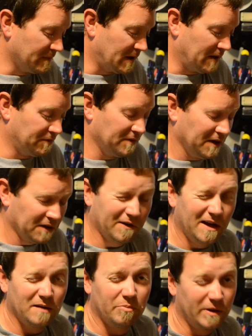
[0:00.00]
I think if I
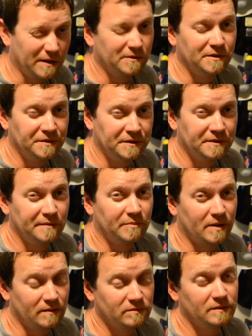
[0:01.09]
had to pick one though, I'd
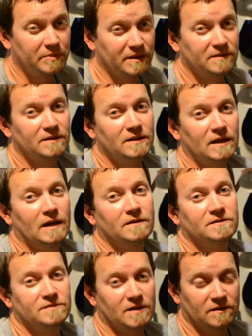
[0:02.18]
probably pick the
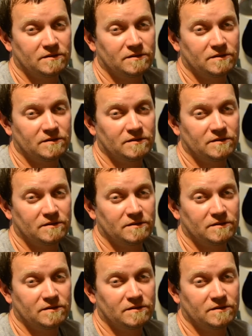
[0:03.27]
DX6.